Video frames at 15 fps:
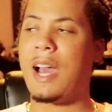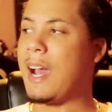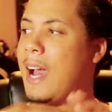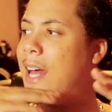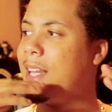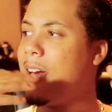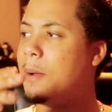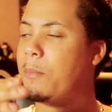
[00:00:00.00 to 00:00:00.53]
I
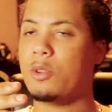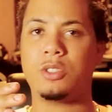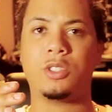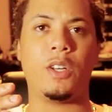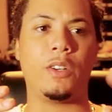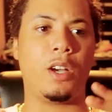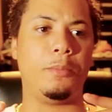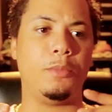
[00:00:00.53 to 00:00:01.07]
got a lot more
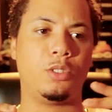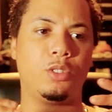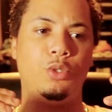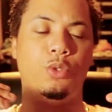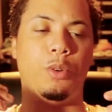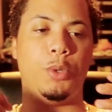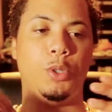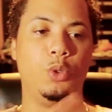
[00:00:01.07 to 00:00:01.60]
stuff coming
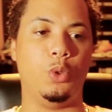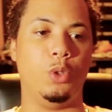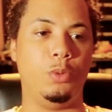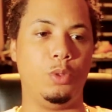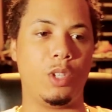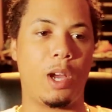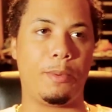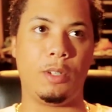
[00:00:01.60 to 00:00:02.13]
soon. I'm gonna do be
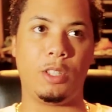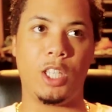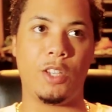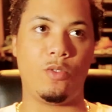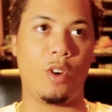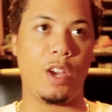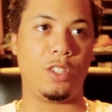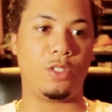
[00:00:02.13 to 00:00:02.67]
dropping a
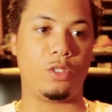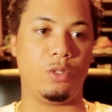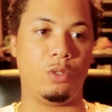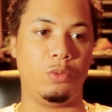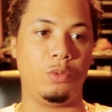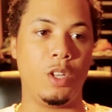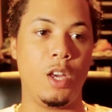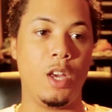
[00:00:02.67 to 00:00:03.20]
giveaway
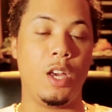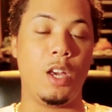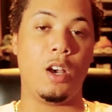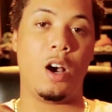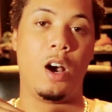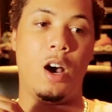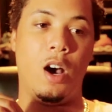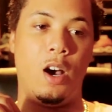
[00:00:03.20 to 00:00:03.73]
soon.
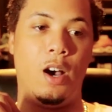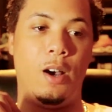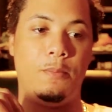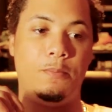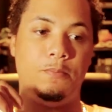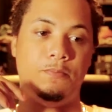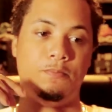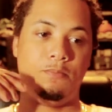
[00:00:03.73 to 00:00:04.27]
Uh,
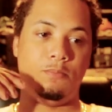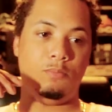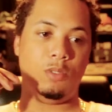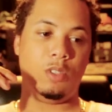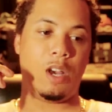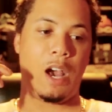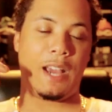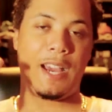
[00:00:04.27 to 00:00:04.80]

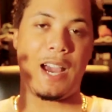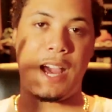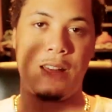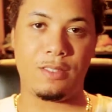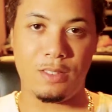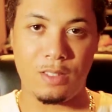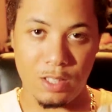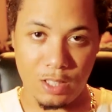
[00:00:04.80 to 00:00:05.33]
I
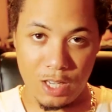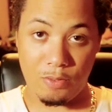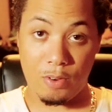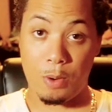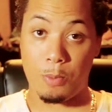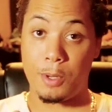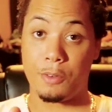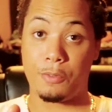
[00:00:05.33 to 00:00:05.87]
got the
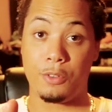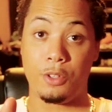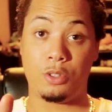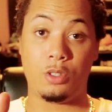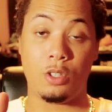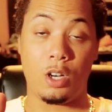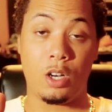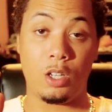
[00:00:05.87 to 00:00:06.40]
giveaway winner for the
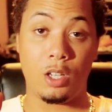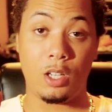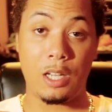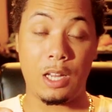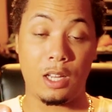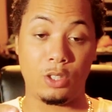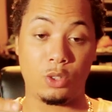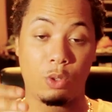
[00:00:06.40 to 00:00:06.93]

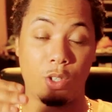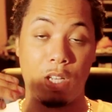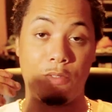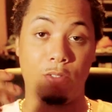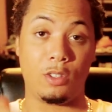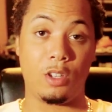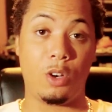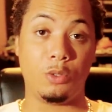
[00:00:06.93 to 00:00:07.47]
uh, Jordan
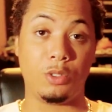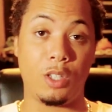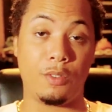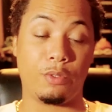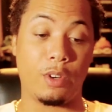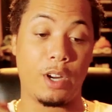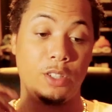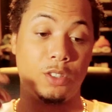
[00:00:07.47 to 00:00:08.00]
11 Lows
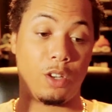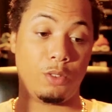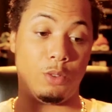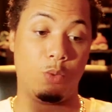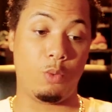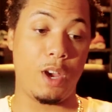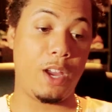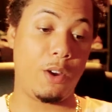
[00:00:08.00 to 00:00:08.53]
infrareds on
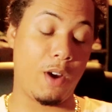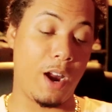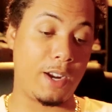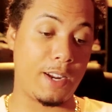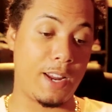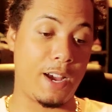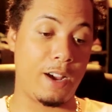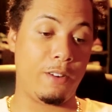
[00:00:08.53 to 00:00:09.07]
the way right
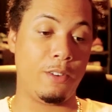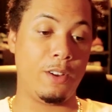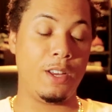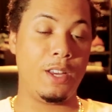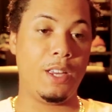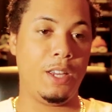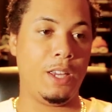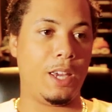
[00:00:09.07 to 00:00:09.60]
now.
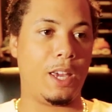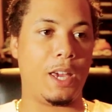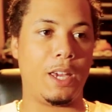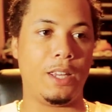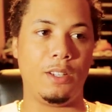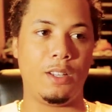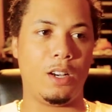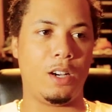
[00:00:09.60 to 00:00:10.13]

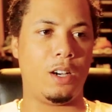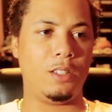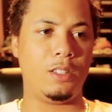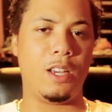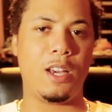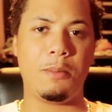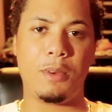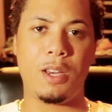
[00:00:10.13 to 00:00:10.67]
And uh,
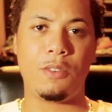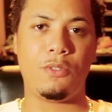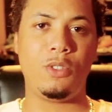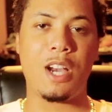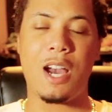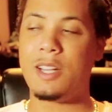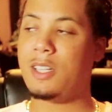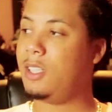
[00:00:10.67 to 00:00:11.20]
yeah, man, if you
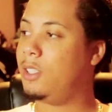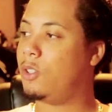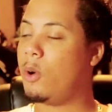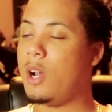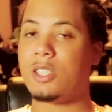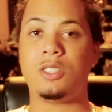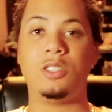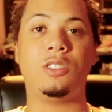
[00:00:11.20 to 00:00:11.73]
got any
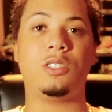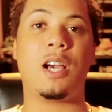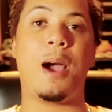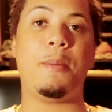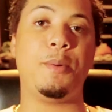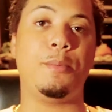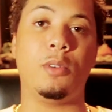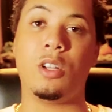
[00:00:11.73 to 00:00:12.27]
questions,
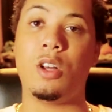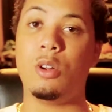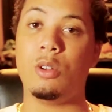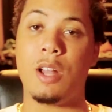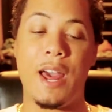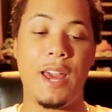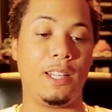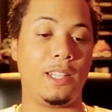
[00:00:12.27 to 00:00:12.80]
comment below,
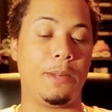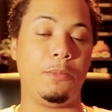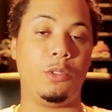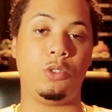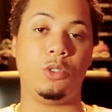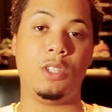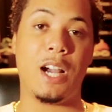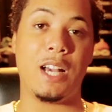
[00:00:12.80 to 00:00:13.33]
like, let me know
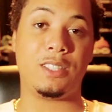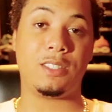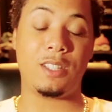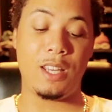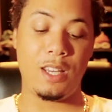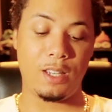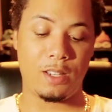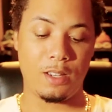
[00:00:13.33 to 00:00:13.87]
what you guys
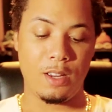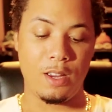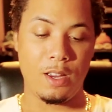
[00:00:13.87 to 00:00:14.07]
think.